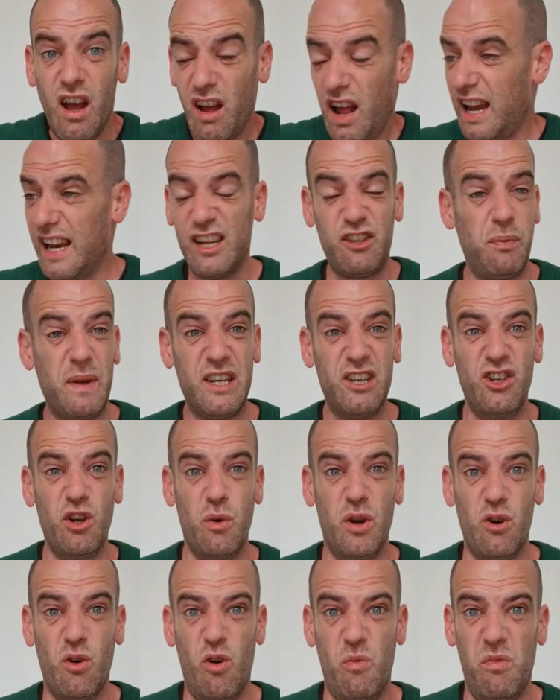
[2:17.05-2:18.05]
at least we can
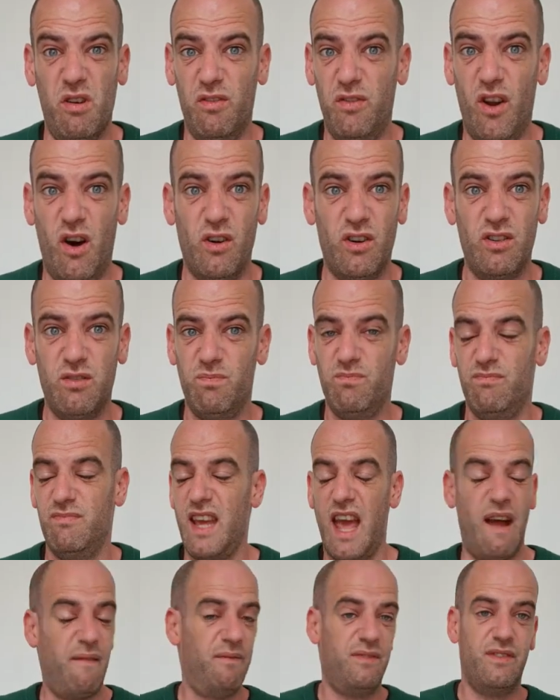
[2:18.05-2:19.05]
do a normal vlog.
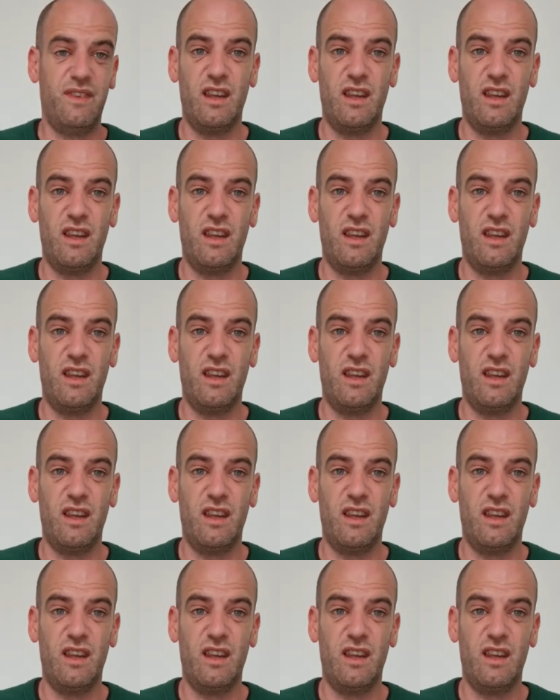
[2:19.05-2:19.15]
Yeah.